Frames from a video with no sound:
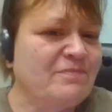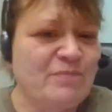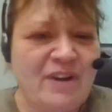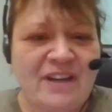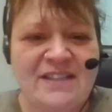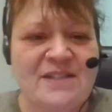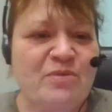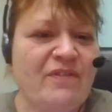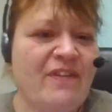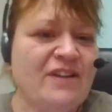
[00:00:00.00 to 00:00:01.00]
pregnancy
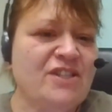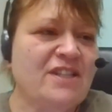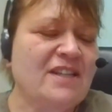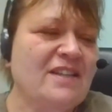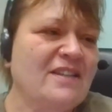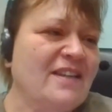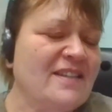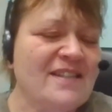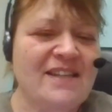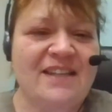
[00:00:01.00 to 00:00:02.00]
prevention,
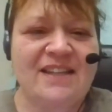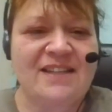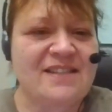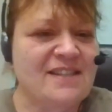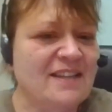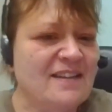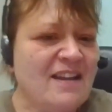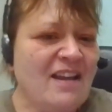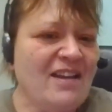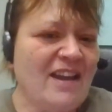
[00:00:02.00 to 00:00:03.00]
STDs, and
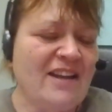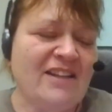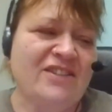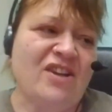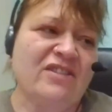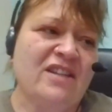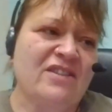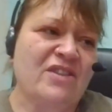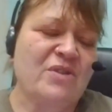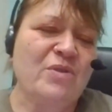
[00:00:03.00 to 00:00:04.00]
then it's all
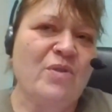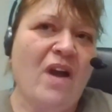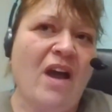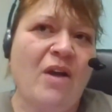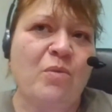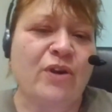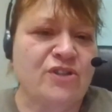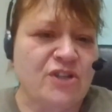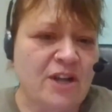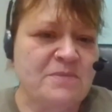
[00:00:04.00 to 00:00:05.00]
done through
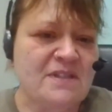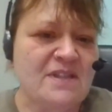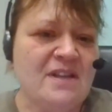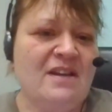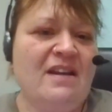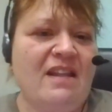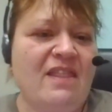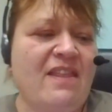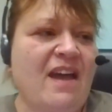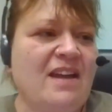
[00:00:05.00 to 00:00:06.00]
workshops
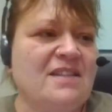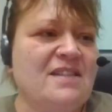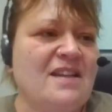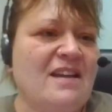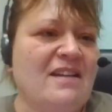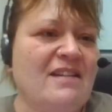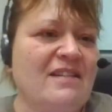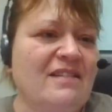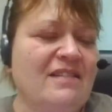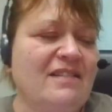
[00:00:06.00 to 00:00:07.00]
that
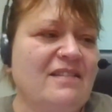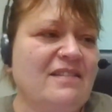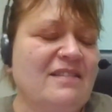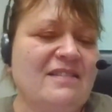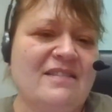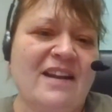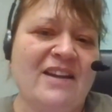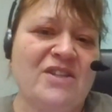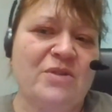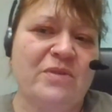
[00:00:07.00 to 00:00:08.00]

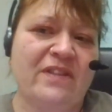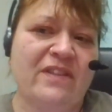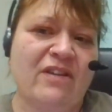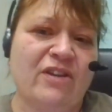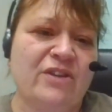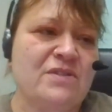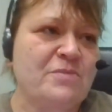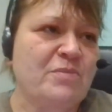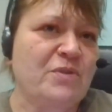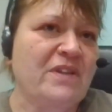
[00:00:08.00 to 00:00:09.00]
I do with our youths
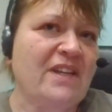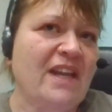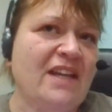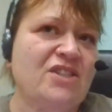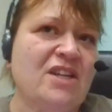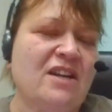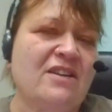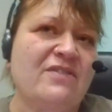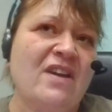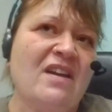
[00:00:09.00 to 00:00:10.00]
between the age
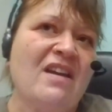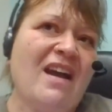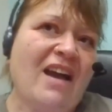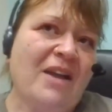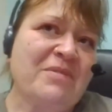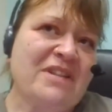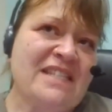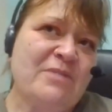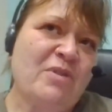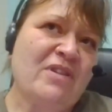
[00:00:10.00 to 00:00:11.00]
of, I'm going to
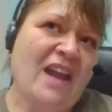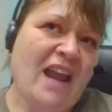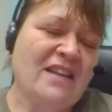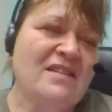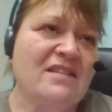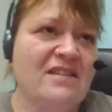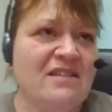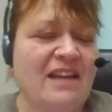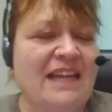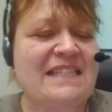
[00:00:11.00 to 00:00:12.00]
say about 8
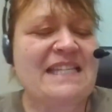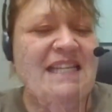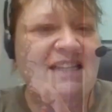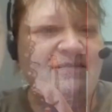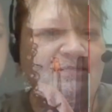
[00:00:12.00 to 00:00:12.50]
to 18.